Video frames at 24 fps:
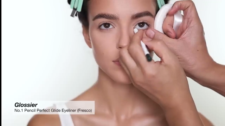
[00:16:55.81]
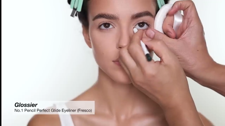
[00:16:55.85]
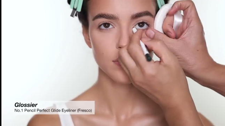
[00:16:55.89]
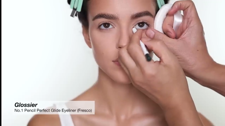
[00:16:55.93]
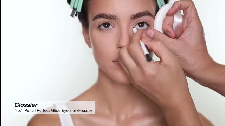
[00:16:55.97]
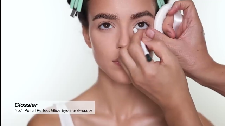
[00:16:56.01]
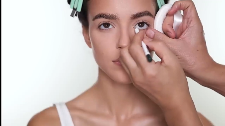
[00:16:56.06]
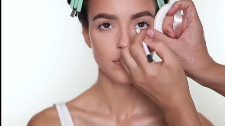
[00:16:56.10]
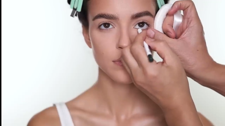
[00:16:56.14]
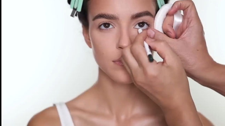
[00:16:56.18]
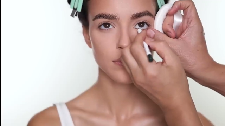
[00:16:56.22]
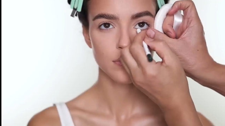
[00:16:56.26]

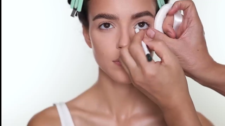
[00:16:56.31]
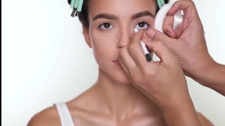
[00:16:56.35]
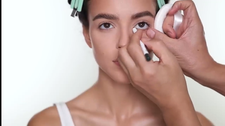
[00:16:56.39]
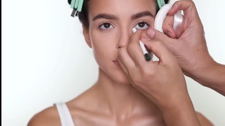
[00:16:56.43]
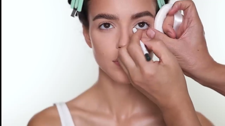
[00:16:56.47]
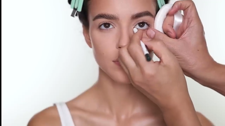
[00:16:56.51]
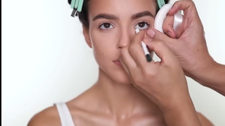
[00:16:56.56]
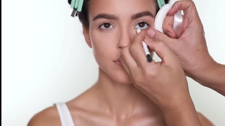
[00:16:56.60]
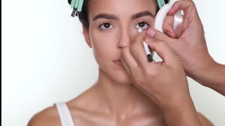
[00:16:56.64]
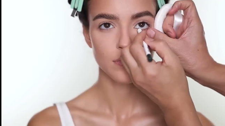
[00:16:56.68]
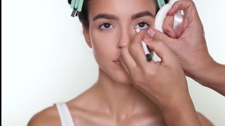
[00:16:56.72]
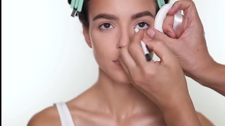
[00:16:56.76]

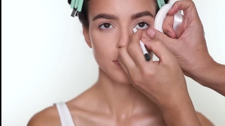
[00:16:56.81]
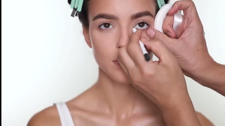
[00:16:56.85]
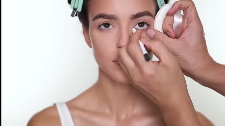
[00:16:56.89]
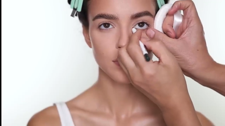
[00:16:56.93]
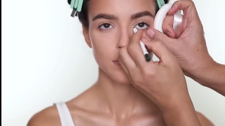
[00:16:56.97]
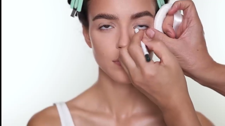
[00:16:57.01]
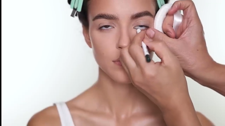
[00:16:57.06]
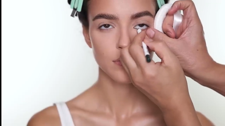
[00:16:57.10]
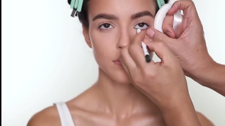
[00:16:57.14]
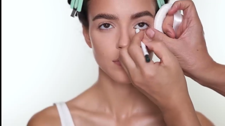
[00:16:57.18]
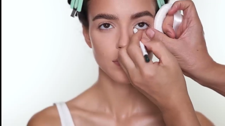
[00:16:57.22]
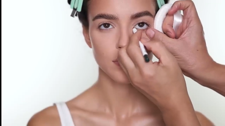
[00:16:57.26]

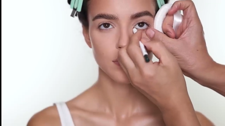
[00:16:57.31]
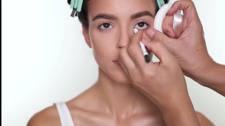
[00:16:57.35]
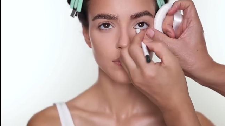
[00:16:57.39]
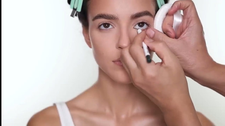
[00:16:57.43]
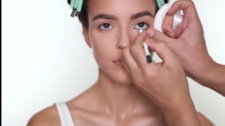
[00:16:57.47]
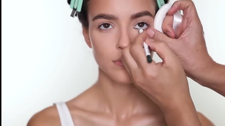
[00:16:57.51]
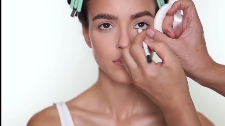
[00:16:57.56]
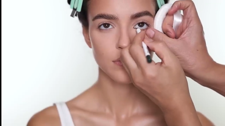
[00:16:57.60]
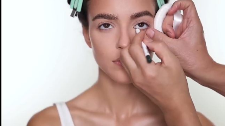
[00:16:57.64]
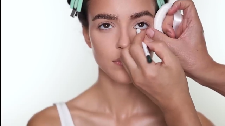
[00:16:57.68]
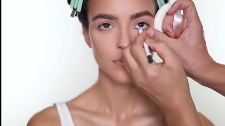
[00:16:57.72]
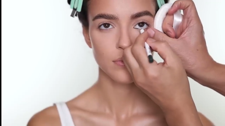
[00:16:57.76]

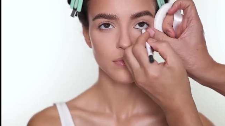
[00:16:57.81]
(no one is talking)